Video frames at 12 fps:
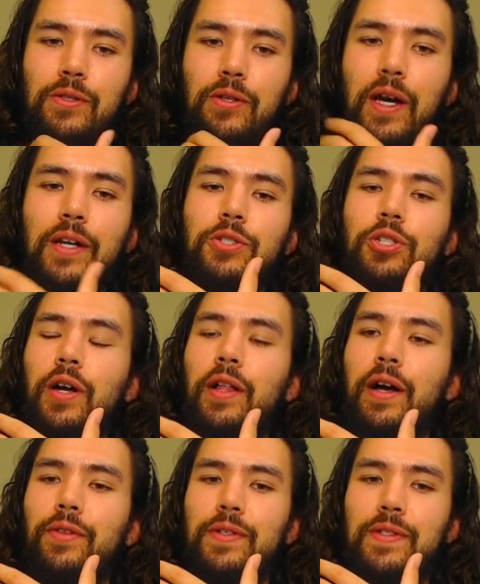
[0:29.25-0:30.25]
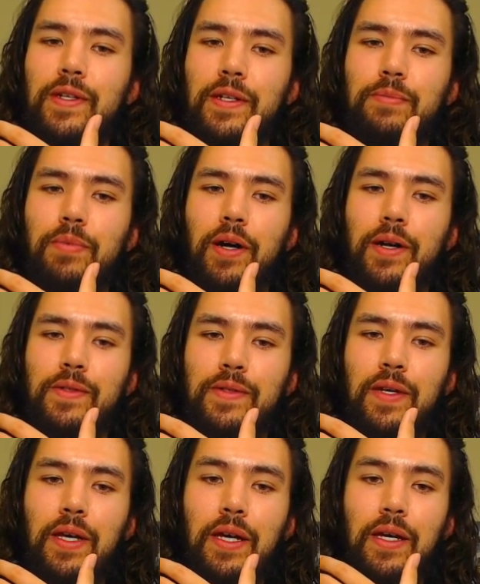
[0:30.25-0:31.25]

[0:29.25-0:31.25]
So you got to shell out the $6.